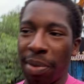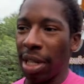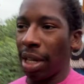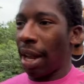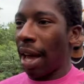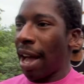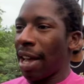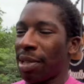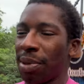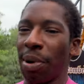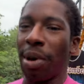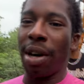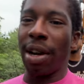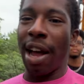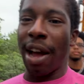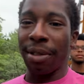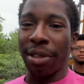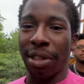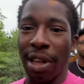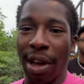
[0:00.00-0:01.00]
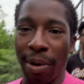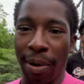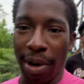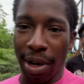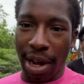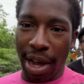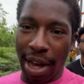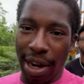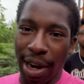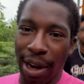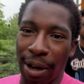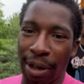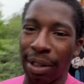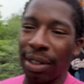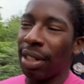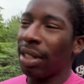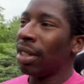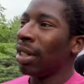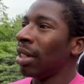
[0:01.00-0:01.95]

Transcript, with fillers: to be the last one. After that, we're going to head out.